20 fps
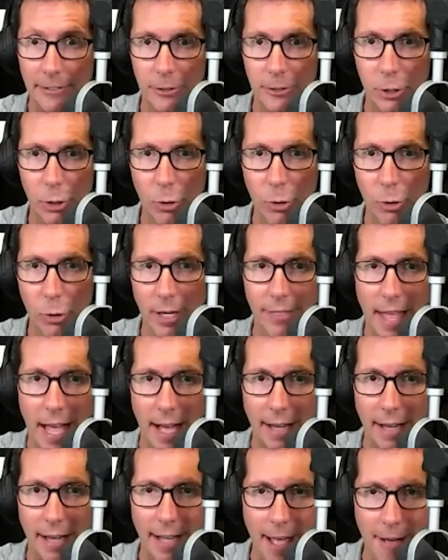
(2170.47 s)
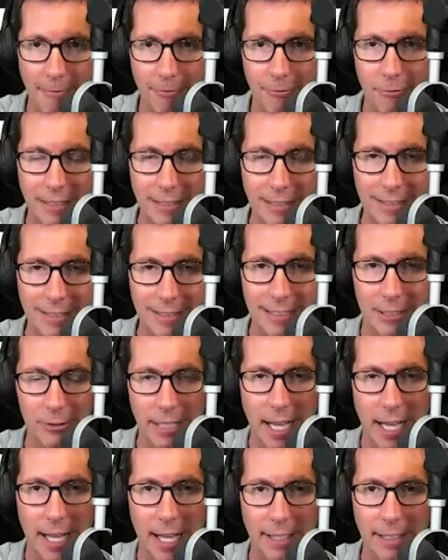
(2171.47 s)
doing that every single
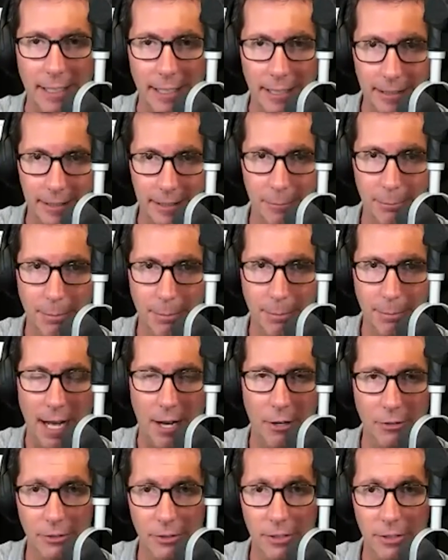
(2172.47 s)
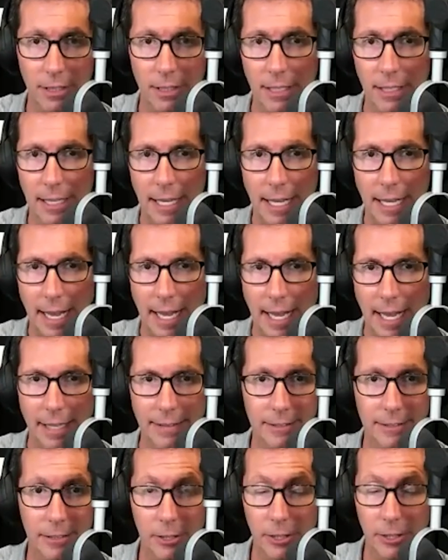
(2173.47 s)
day compounds
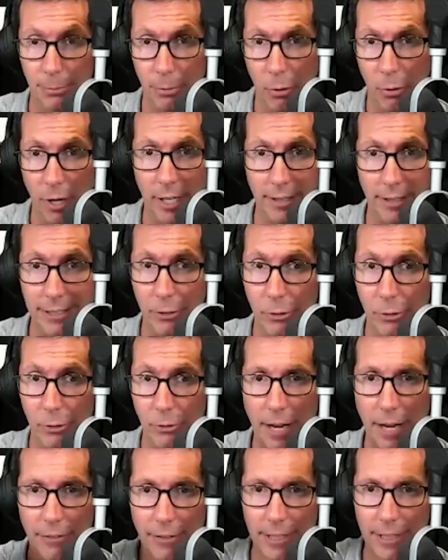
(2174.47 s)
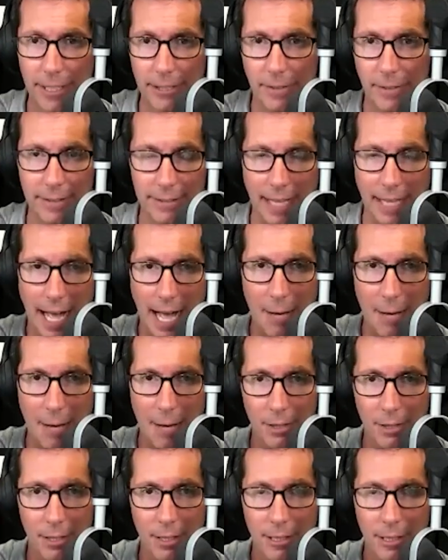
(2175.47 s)
and to your point you'll never get to the
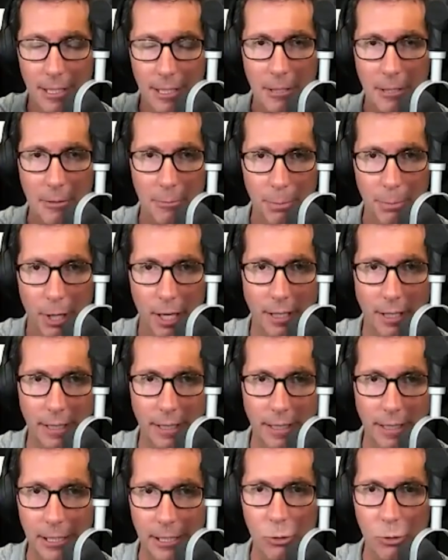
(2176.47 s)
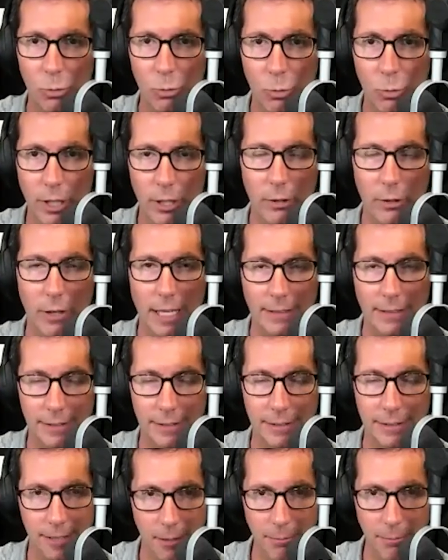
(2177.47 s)
top but you will at
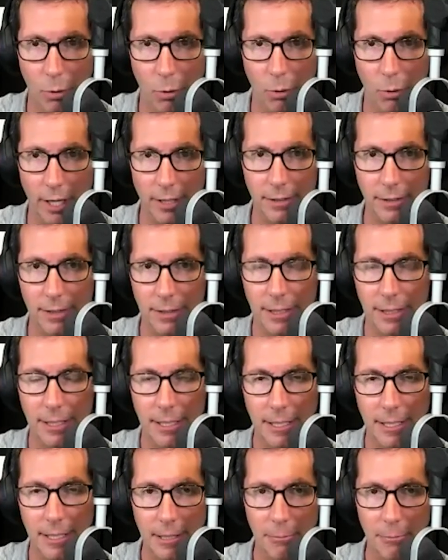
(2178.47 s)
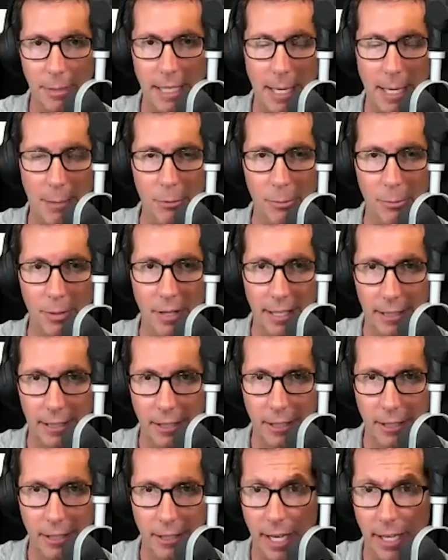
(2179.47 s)
some point be able to be like
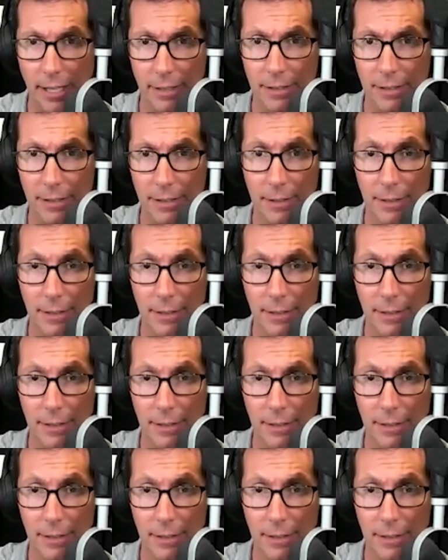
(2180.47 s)
okay